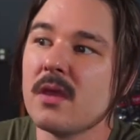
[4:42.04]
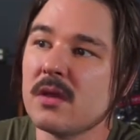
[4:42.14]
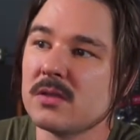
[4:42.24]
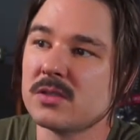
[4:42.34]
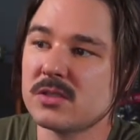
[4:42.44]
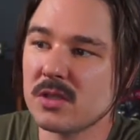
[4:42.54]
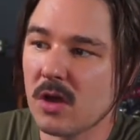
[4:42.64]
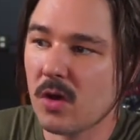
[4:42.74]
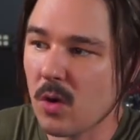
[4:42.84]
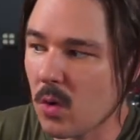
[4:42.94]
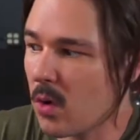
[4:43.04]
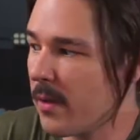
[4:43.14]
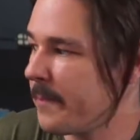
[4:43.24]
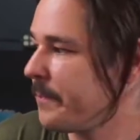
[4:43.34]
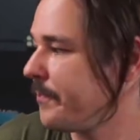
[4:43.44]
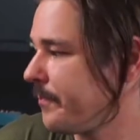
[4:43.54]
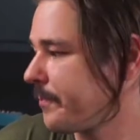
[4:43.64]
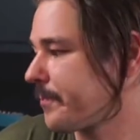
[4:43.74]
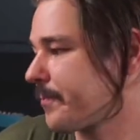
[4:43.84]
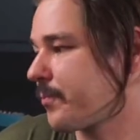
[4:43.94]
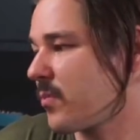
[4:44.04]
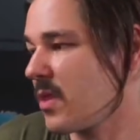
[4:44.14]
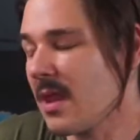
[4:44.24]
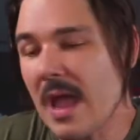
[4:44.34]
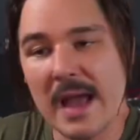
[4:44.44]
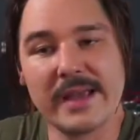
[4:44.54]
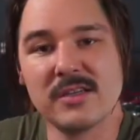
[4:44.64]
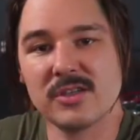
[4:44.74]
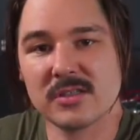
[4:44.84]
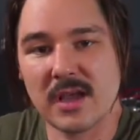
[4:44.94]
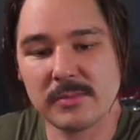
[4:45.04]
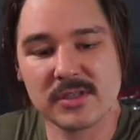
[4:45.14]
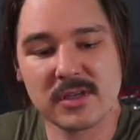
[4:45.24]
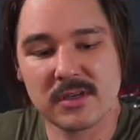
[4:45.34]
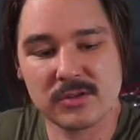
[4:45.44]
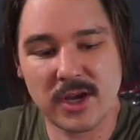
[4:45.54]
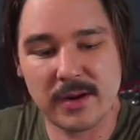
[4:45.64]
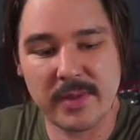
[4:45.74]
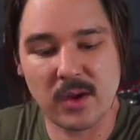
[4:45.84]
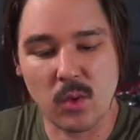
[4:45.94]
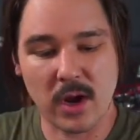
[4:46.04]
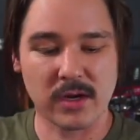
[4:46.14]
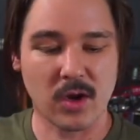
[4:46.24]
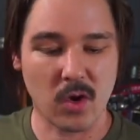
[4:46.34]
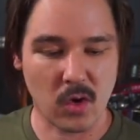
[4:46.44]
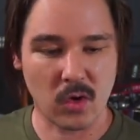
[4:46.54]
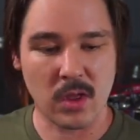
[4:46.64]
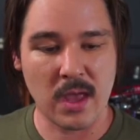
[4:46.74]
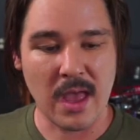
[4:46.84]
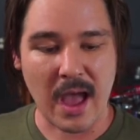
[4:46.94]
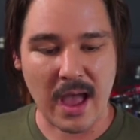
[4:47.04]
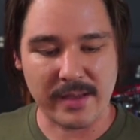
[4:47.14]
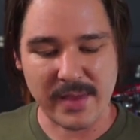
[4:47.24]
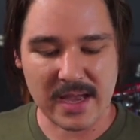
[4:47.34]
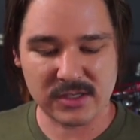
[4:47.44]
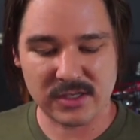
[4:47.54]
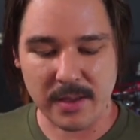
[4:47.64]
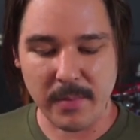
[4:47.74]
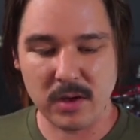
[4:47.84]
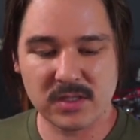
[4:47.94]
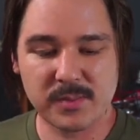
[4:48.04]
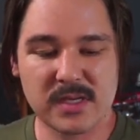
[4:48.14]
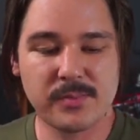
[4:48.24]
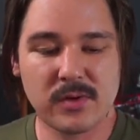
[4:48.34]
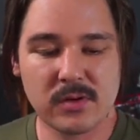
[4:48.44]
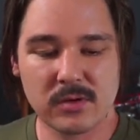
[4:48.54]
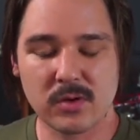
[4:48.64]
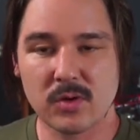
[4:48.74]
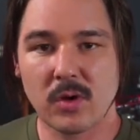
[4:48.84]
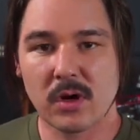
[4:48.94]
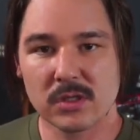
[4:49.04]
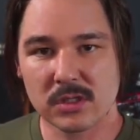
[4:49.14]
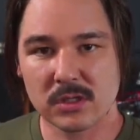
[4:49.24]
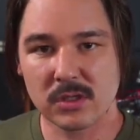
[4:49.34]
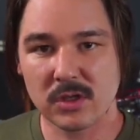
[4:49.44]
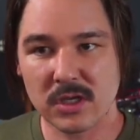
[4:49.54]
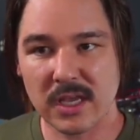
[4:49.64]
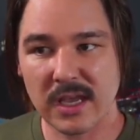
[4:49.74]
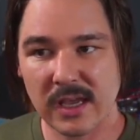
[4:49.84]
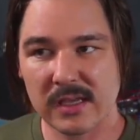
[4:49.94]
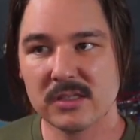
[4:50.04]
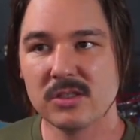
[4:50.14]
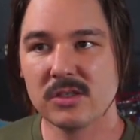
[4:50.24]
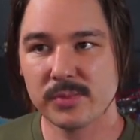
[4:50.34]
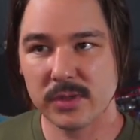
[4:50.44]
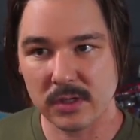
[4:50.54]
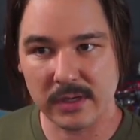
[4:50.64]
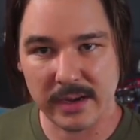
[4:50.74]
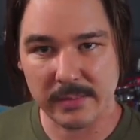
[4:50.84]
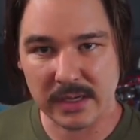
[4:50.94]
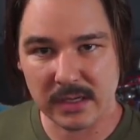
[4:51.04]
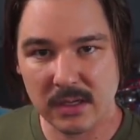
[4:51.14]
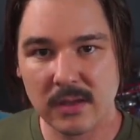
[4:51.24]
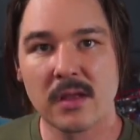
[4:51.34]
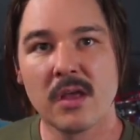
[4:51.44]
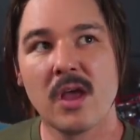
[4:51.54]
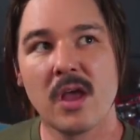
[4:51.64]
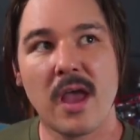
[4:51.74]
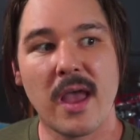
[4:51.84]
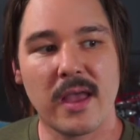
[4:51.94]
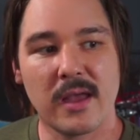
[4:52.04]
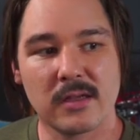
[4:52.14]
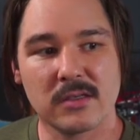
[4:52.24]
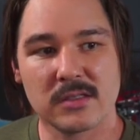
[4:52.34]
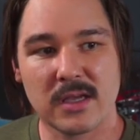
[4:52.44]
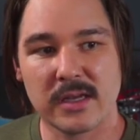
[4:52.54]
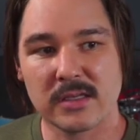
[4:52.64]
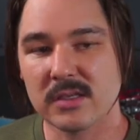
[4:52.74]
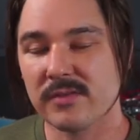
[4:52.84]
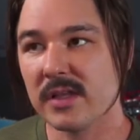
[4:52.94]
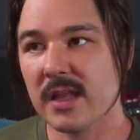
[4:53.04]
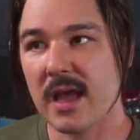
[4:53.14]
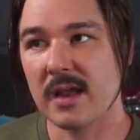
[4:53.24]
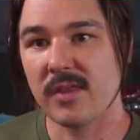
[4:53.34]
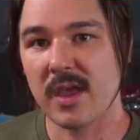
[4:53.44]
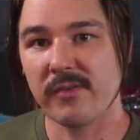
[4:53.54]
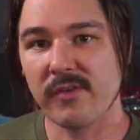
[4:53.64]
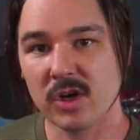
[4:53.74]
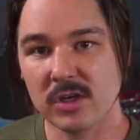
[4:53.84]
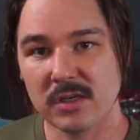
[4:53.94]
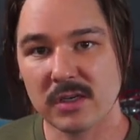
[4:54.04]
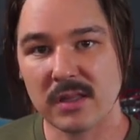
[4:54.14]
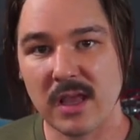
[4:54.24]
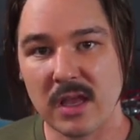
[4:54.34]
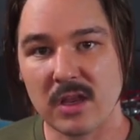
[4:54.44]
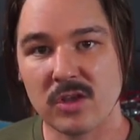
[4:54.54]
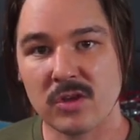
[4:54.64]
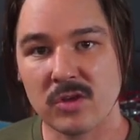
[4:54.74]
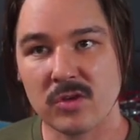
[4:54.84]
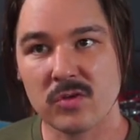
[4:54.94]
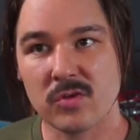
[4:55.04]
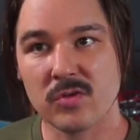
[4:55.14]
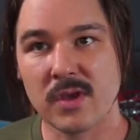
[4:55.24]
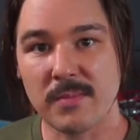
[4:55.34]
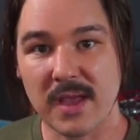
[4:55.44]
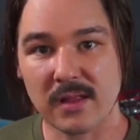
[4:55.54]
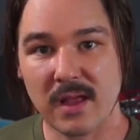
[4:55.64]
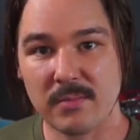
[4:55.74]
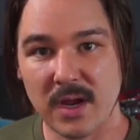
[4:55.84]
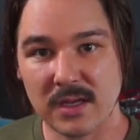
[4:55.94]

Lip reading: So I'm just going to try to make one goal. I imagine that most people who are looking into programming and design and stuff like that, they've heard that you can make a lot of money.